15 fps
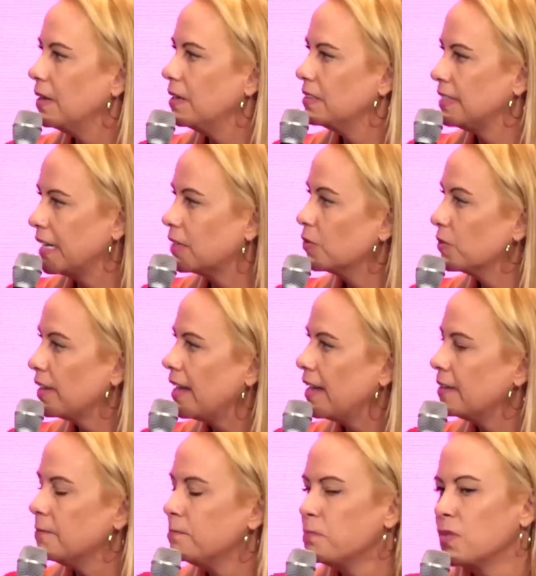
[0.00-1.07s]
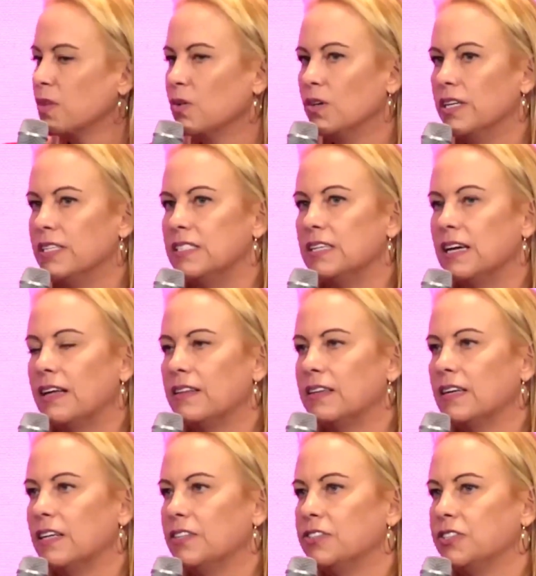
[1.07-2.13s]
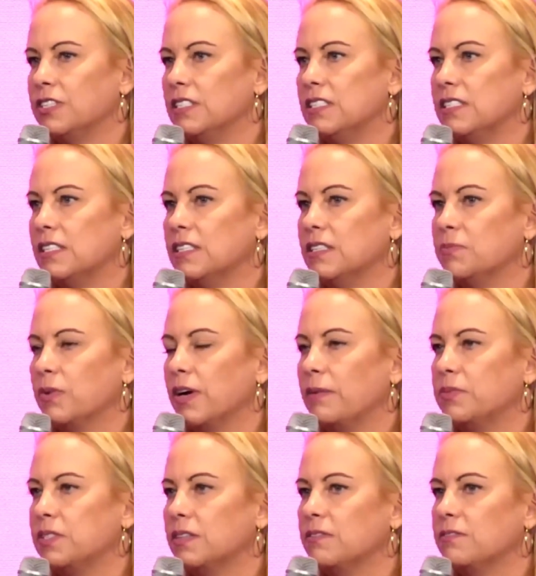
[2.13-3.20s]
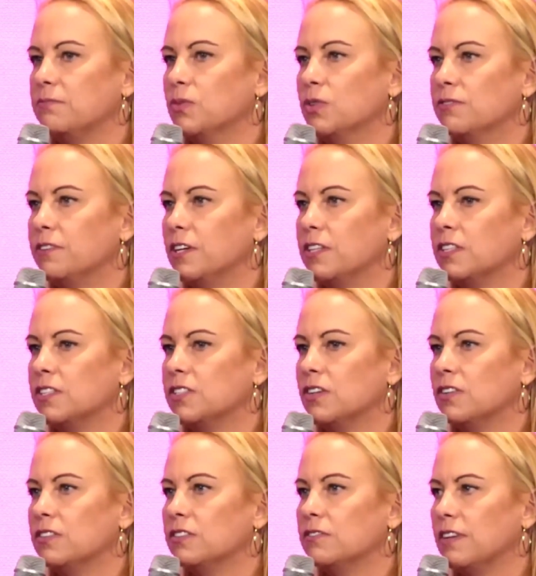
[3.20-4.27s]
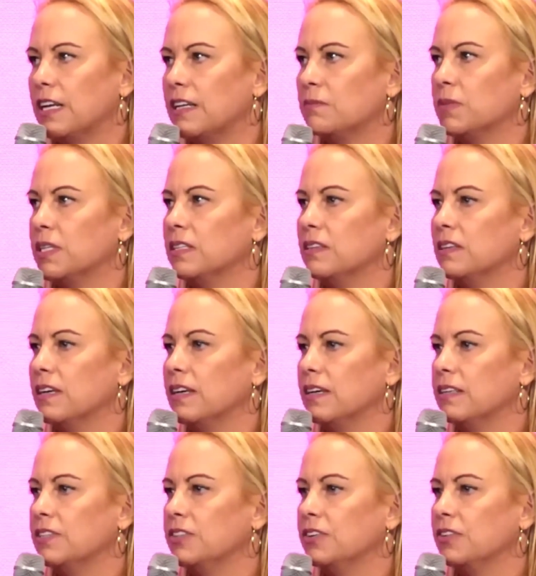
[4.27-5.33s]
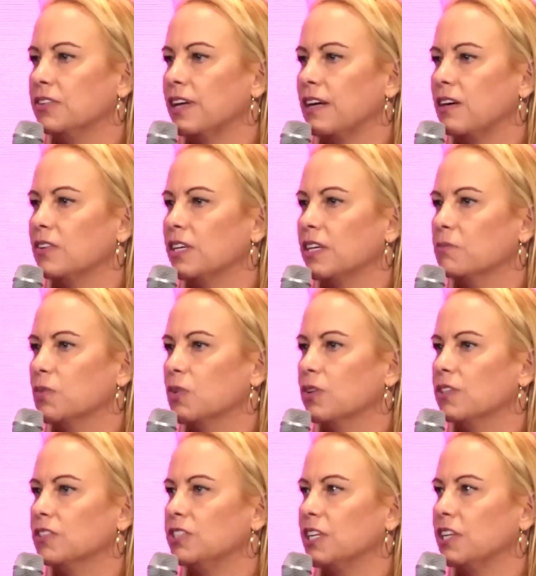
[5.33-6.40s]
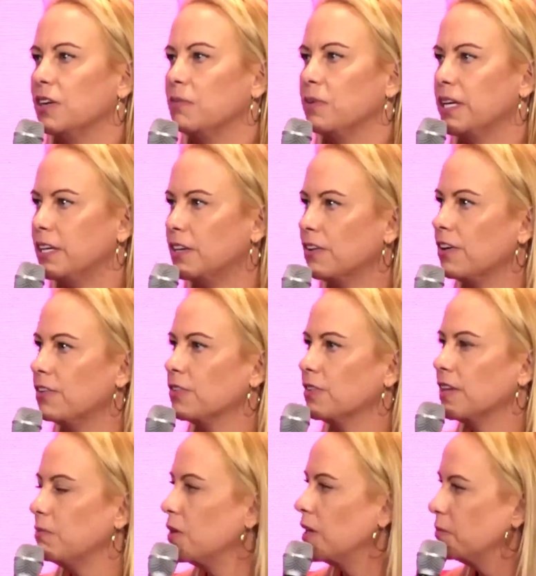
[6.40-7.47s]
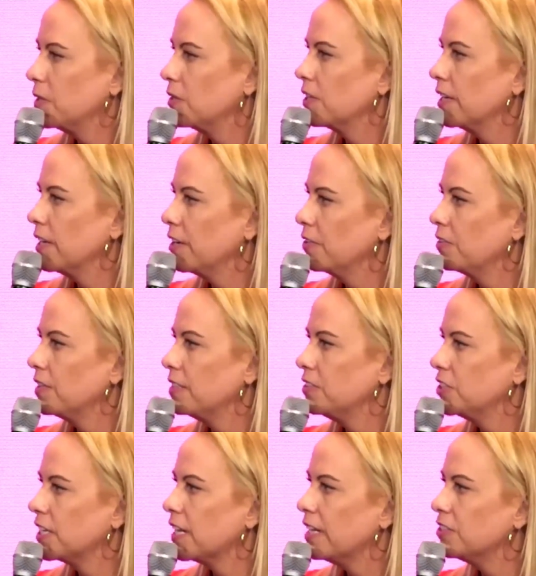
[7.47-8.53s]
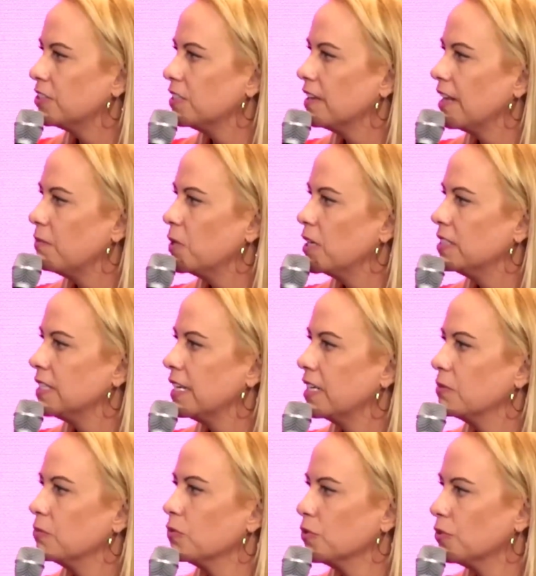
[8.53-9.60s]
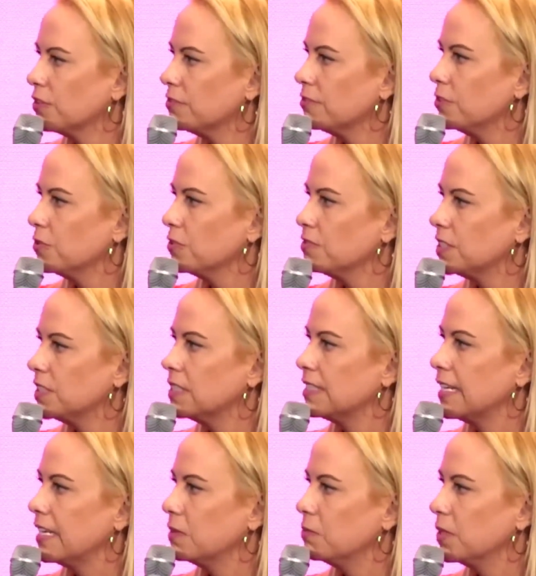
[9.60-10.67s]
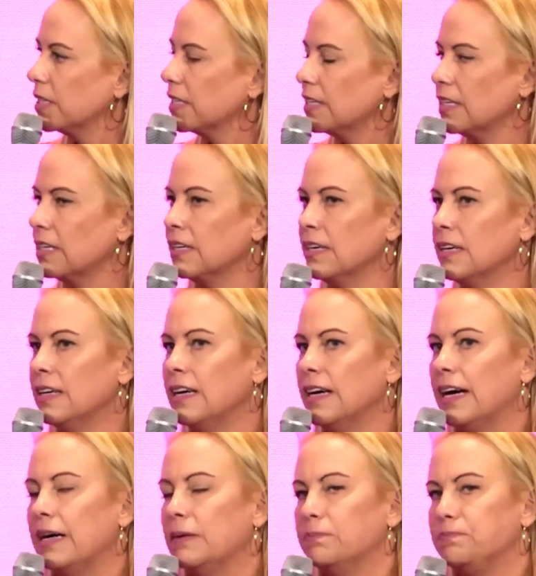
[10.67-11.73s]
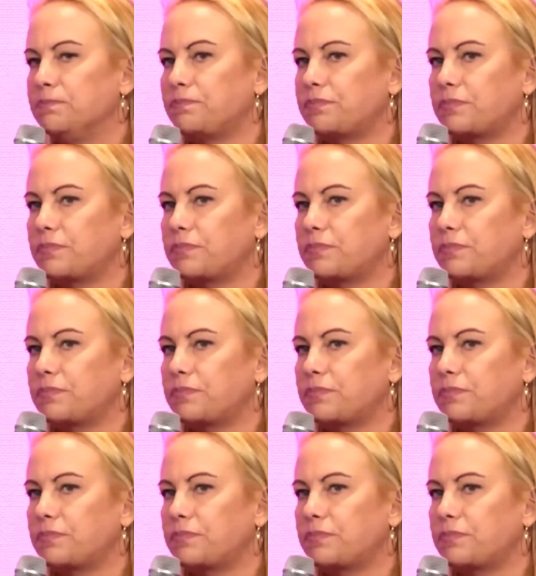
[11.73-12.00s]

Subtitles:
tackle that? Whereas other countries that perhaps are more focused on development, they're looking more at GDP growth, or they might be looking at health and education. They might take a broader view of sustainability. And